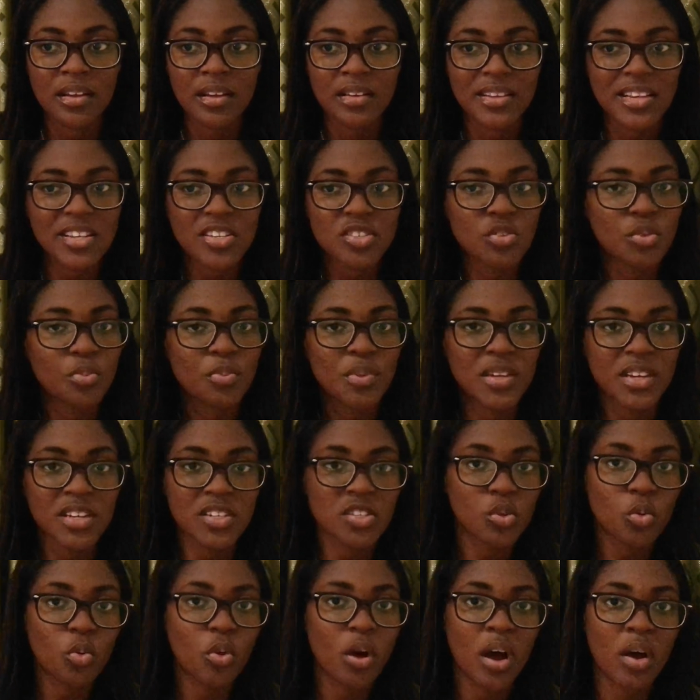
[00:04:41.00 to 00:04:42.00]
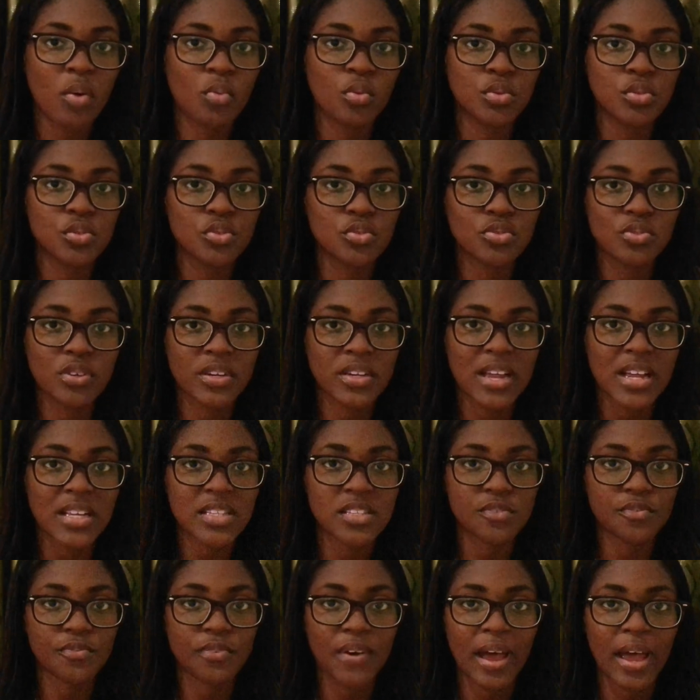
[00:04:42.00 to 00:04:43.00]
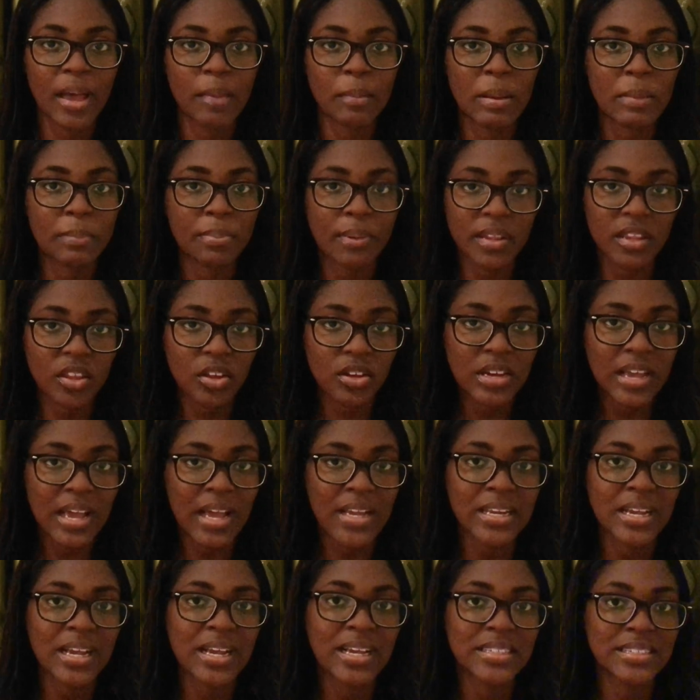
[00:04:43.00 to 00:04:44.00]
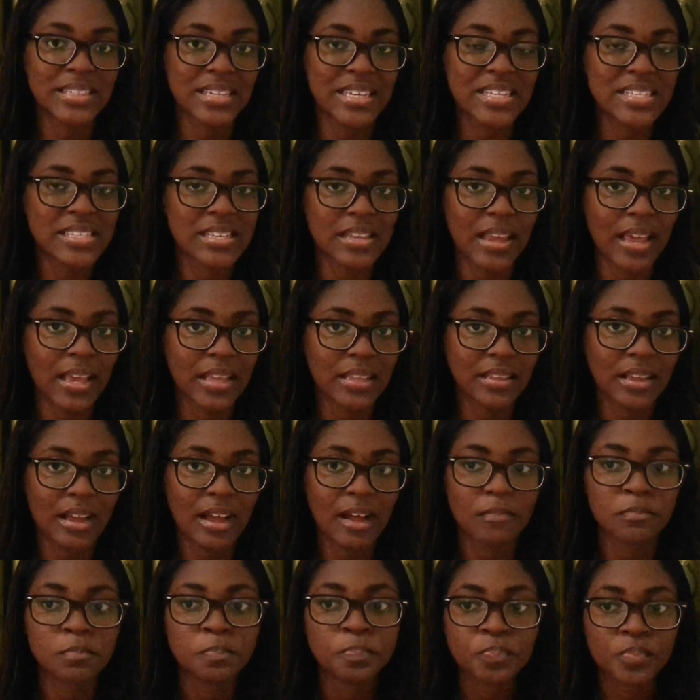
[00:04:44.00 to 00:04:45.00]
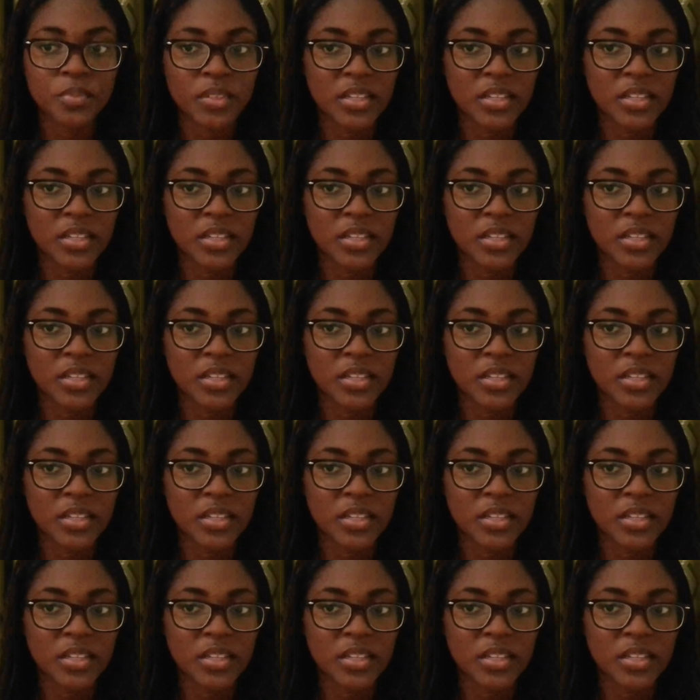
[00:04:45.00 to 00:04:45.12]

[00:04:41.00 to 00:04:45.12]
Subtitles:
that's not me, that's not what I want to do, and that's fine. My brother, on the other hand, is like that.